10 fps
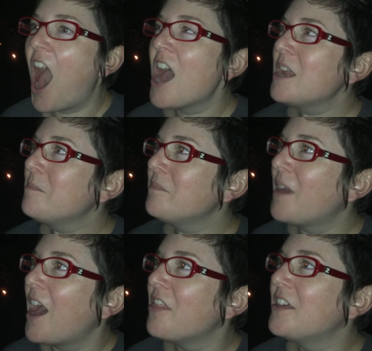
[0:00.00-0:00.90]

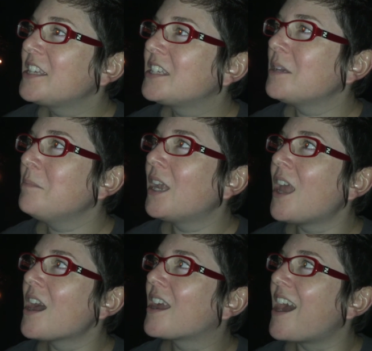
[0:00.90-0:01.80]
I'm the
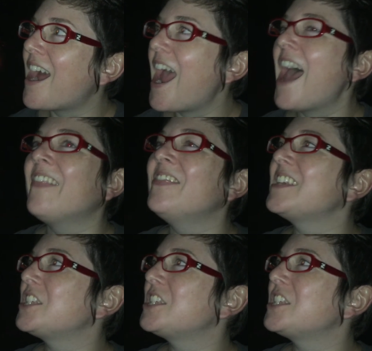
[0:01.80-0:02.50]
simulacra and the